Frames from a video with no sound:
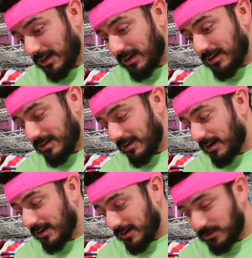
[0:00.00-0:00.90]
uh,
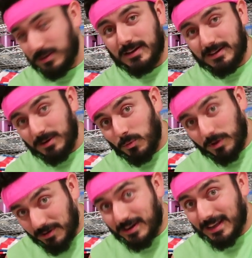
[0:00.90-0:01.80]
honest, uh, we
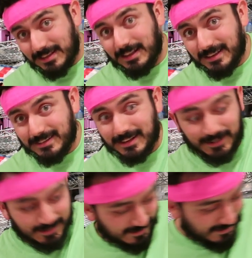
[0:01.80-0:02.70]
don't get to list it all.